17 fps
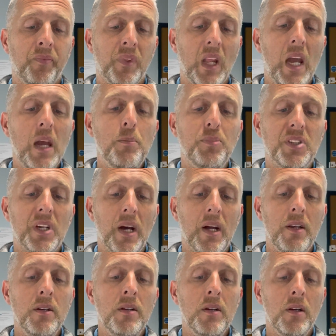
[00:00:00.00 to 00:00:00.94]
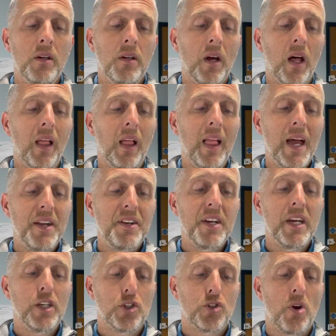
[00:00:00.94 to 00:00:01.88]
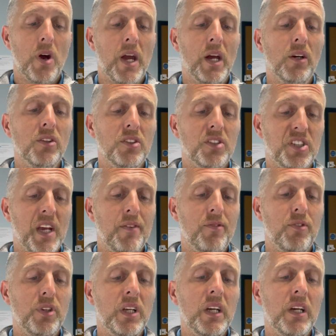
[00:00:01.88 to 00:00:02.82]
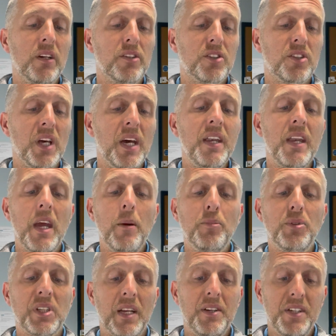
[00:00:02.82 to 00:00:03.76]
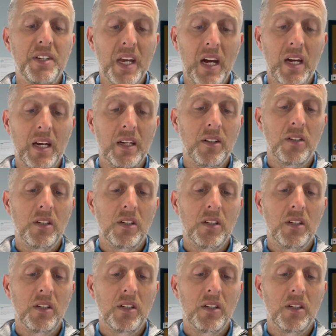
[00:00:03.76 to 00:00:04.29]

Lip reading: Ibzan led Israel 7 years. Then Ibzan died